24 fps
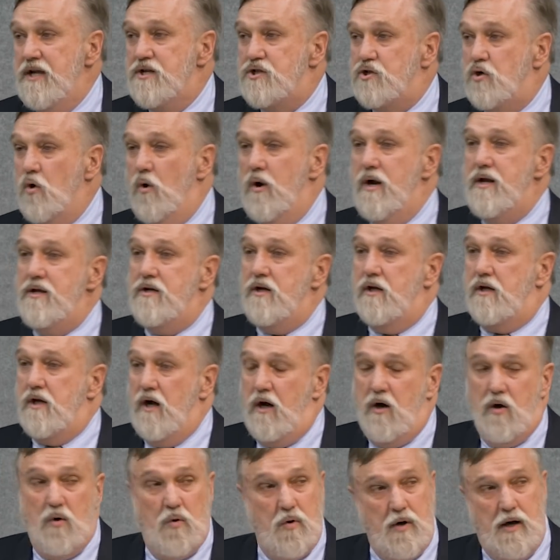is going to
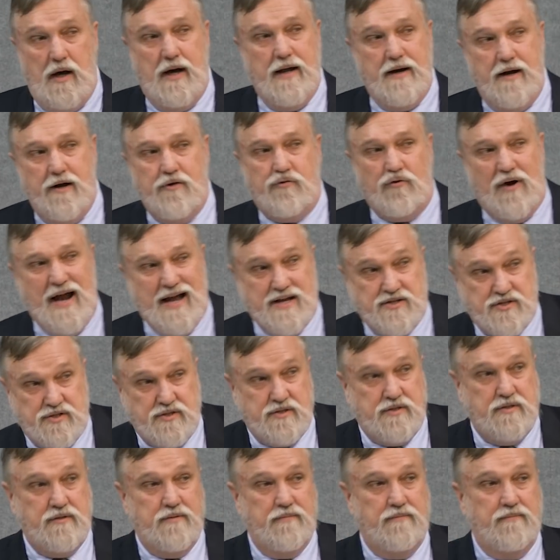go
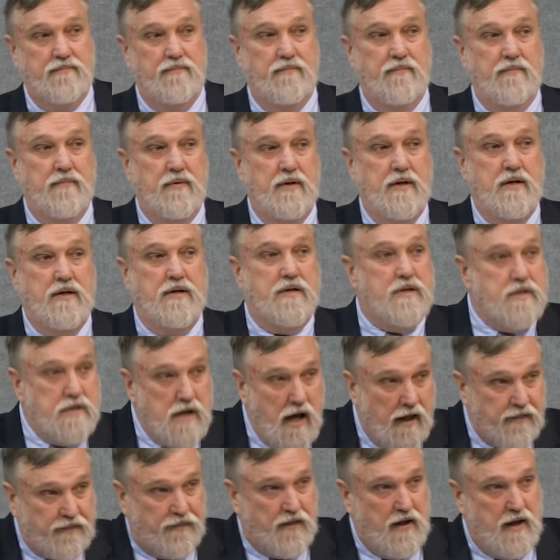unaddressed.
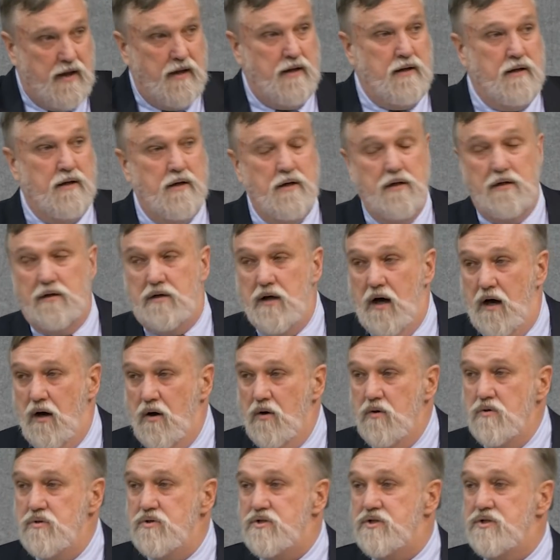Nothing
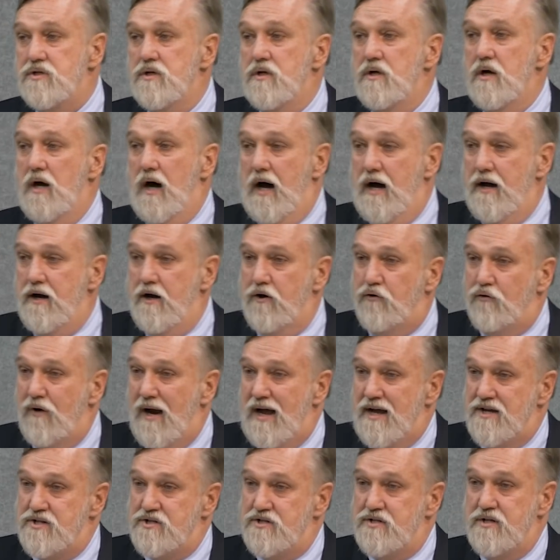goes
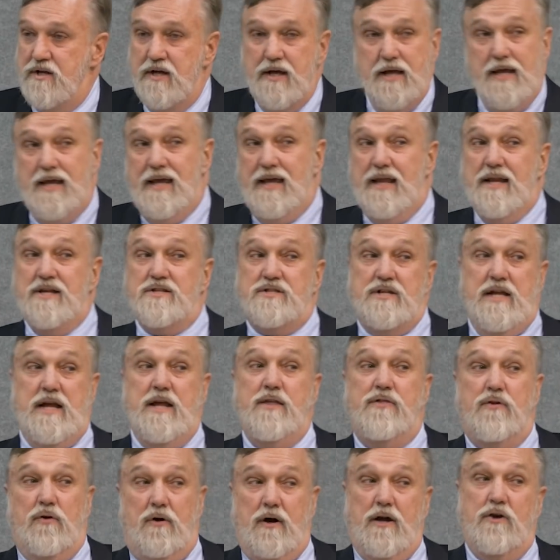unaddressed. It is
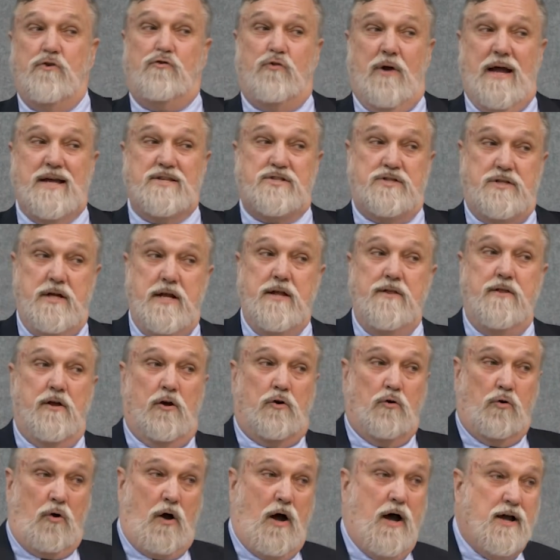either addressed in the
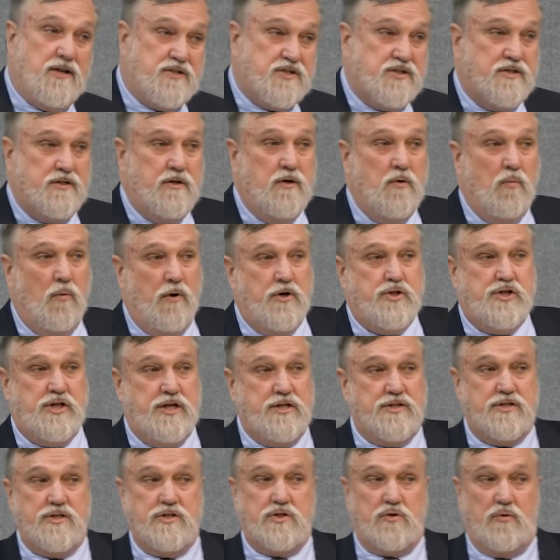cross, where
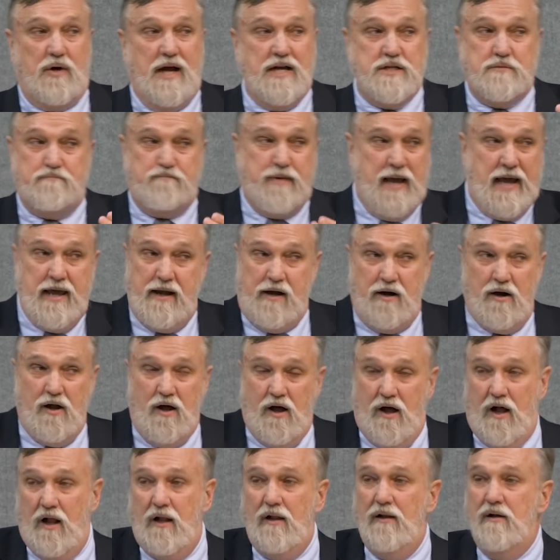Jesus Christ paid it
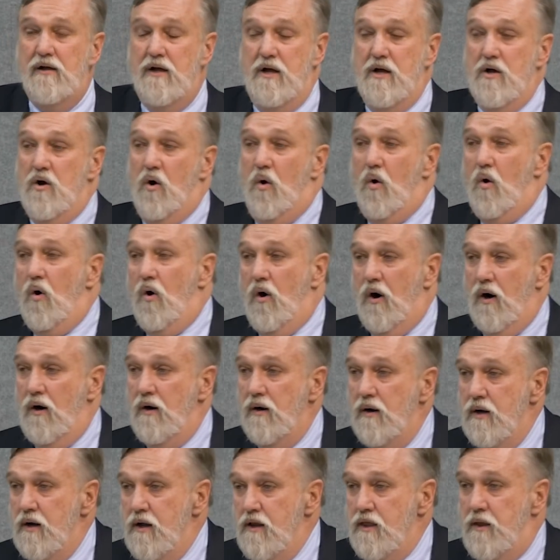all,
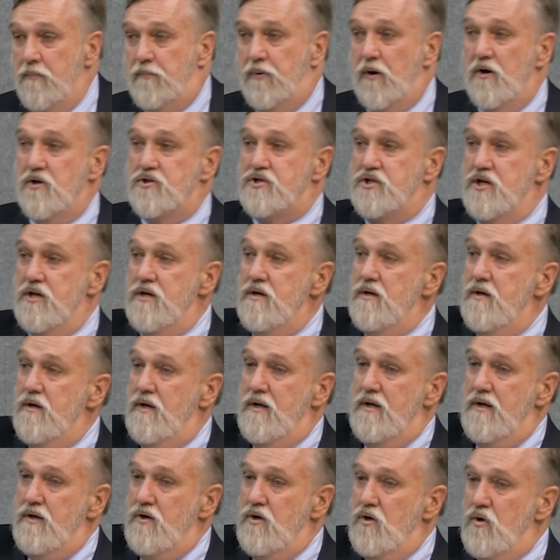or the person
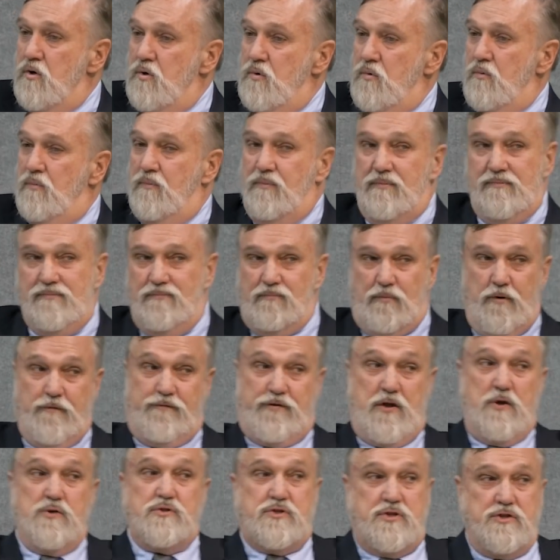who
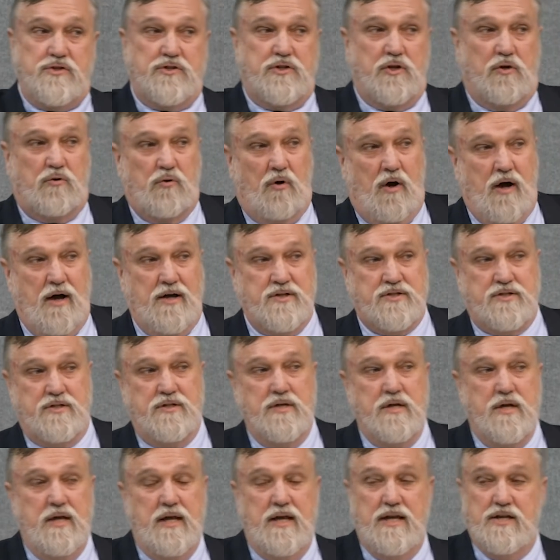refuses the cross
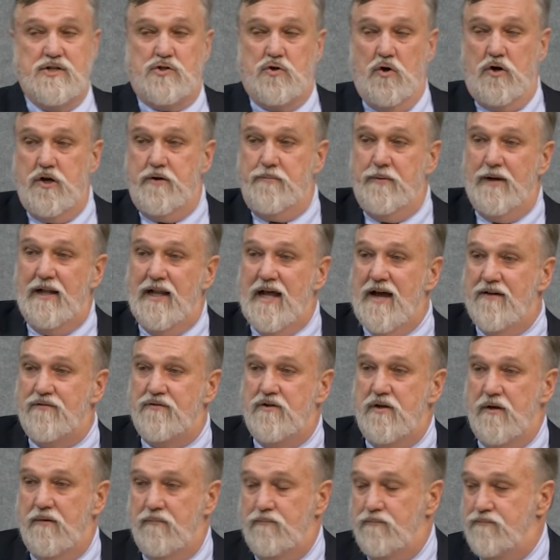is going to be
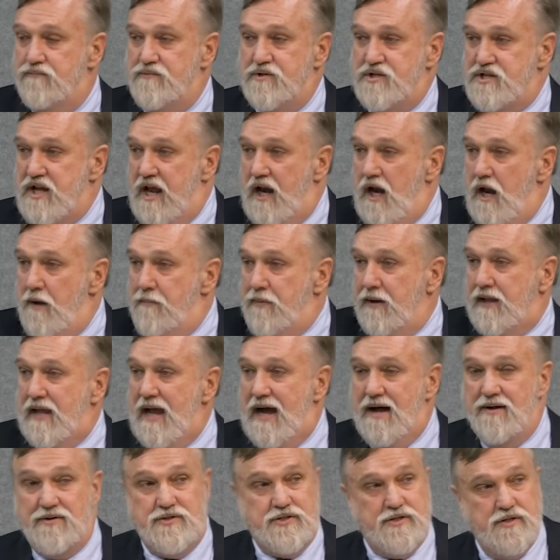left to settle up
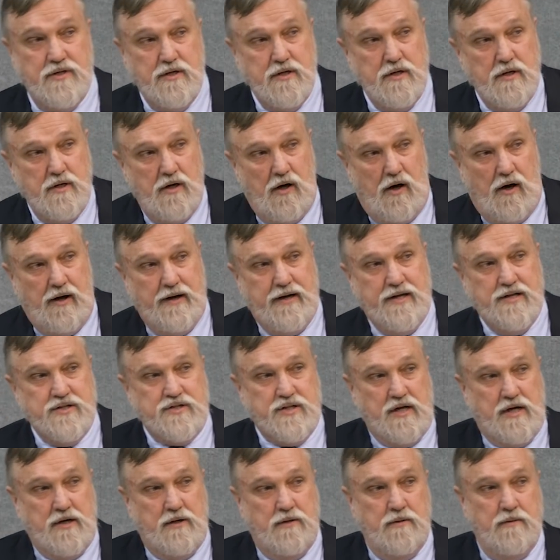accounts on
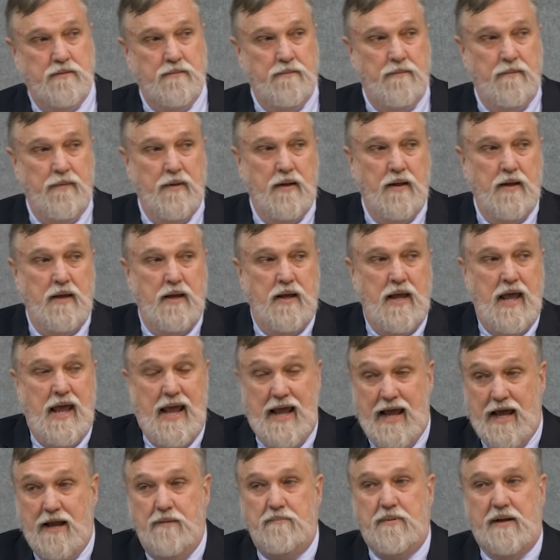his own.
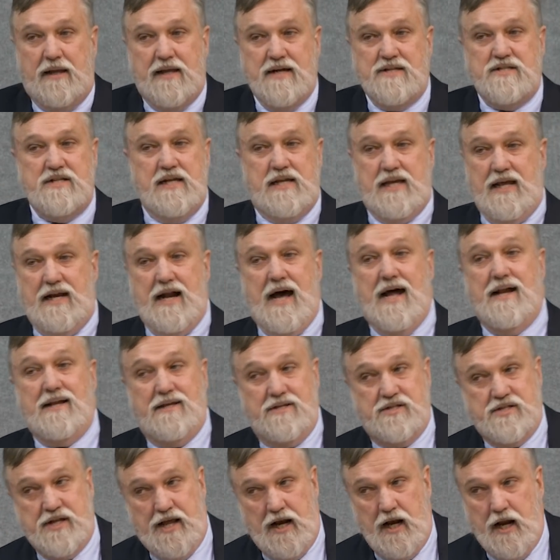And because he cannot
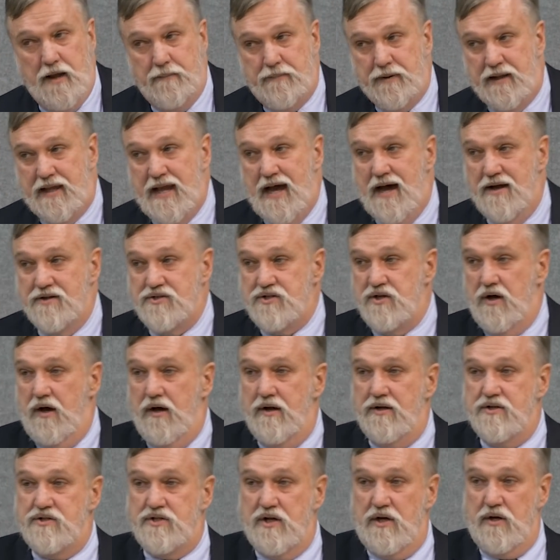settle up accounts
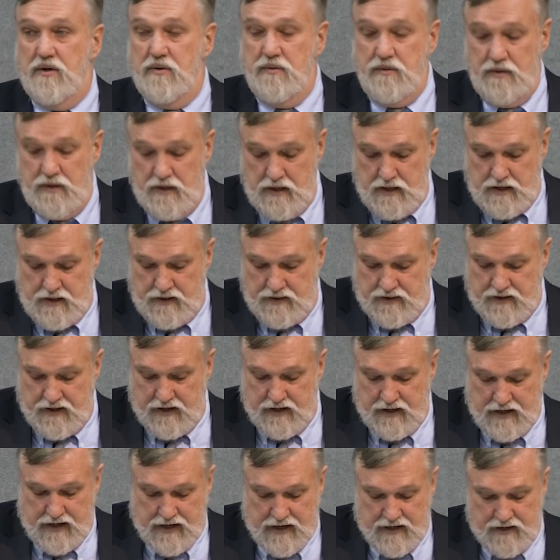on his own,
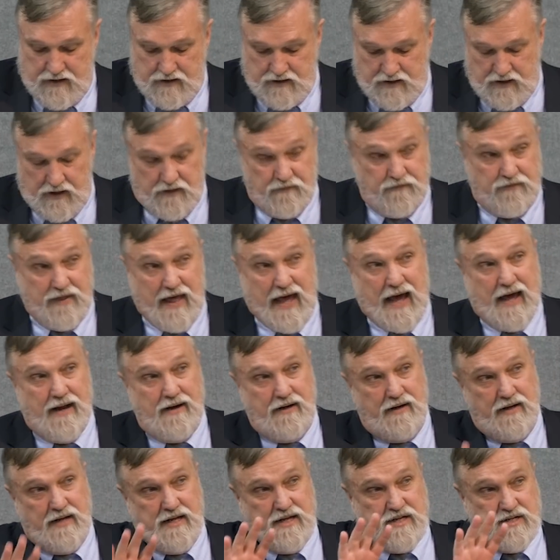the end of
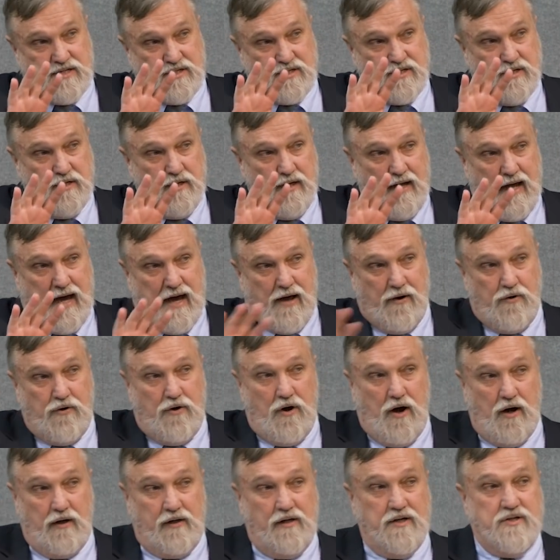that is outer
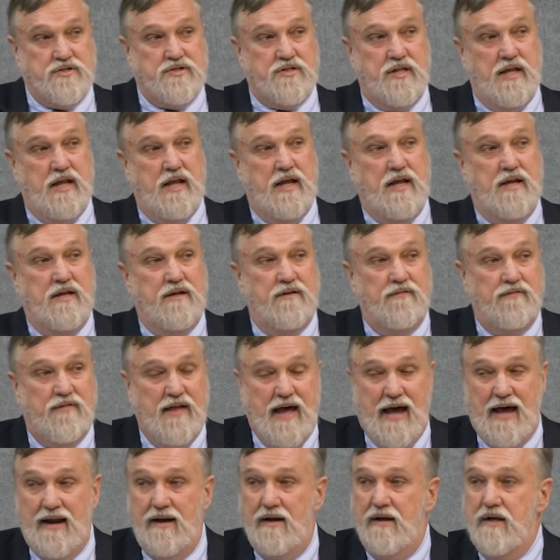darkness. The end of
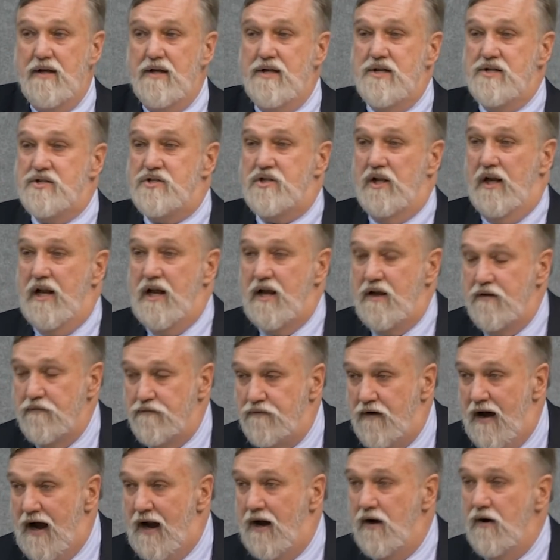that is the lake of
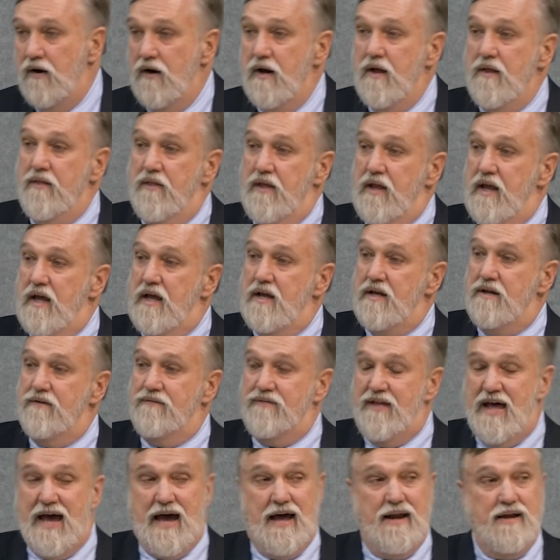fire. The end
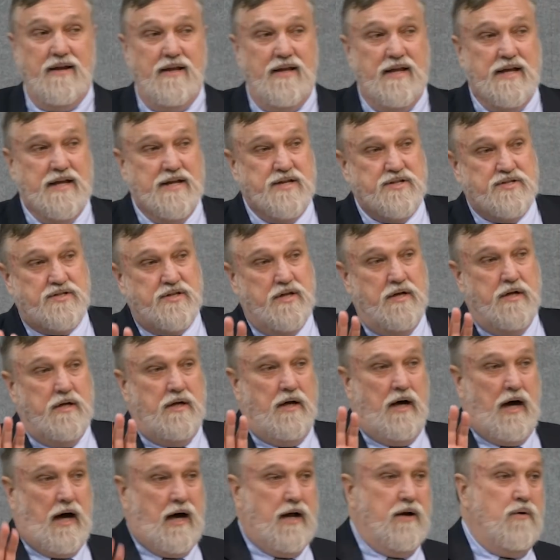of that is
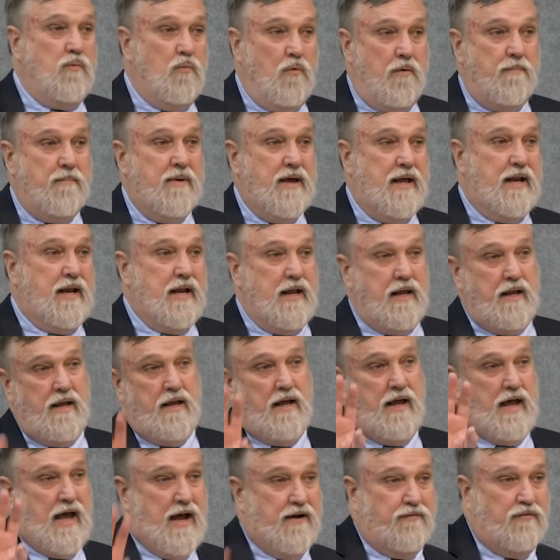unremitting,
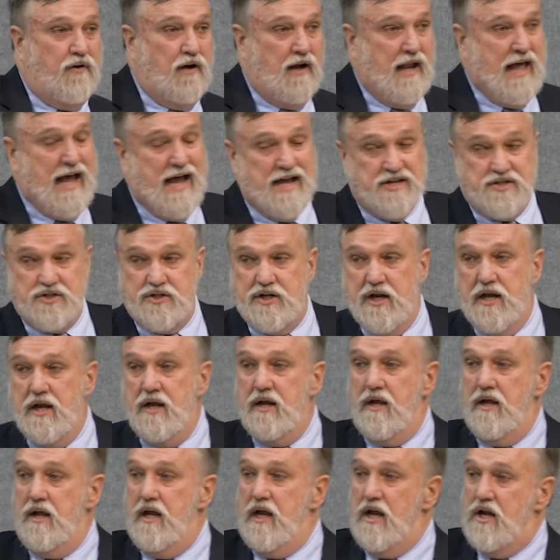
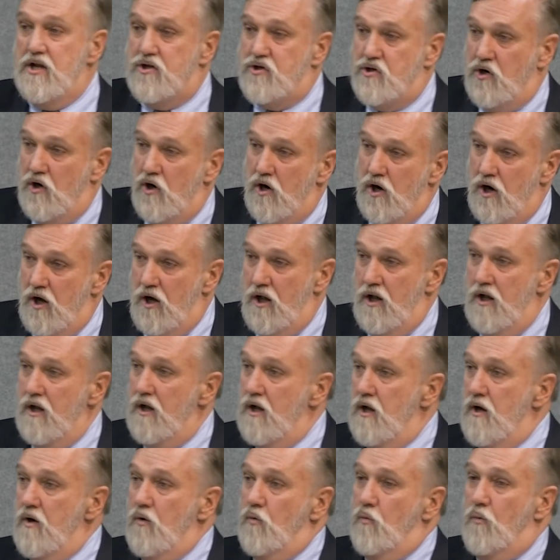everlasting, eternal
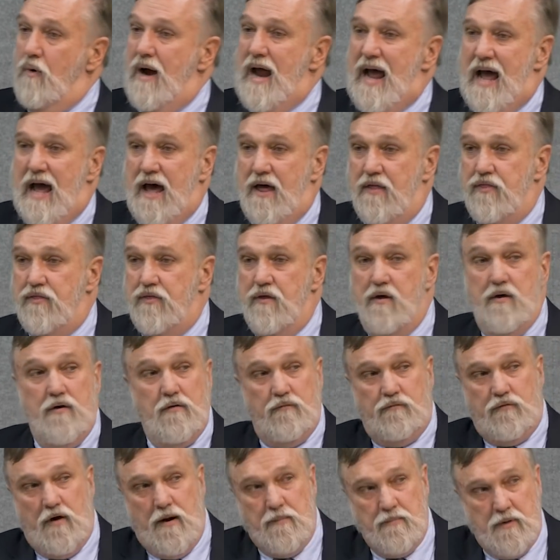wrath
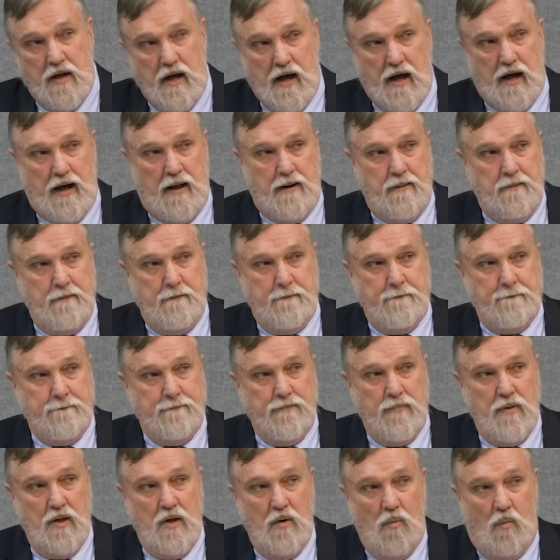from God.
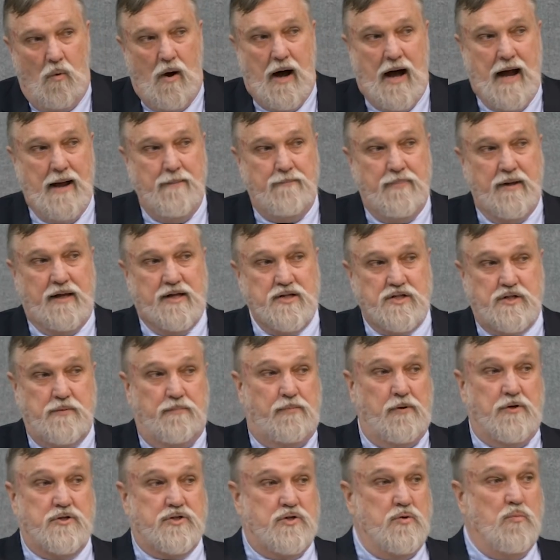Why? Because the
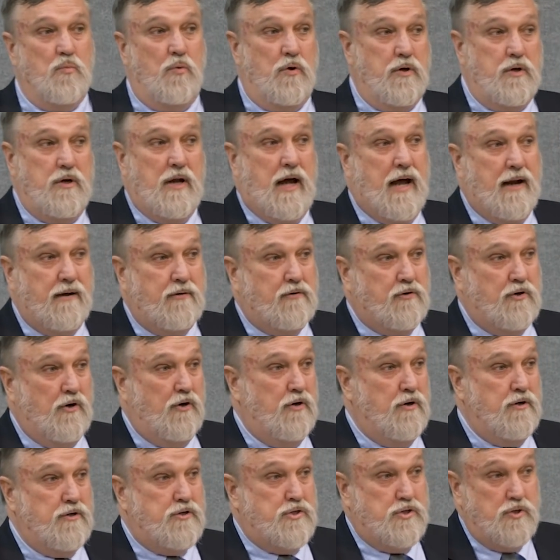person would not
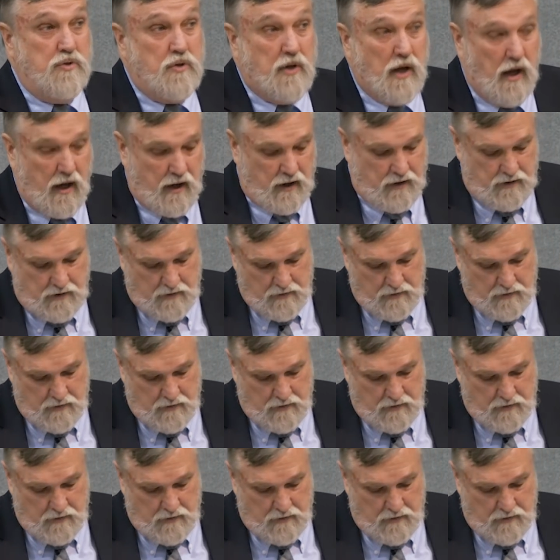turn to God.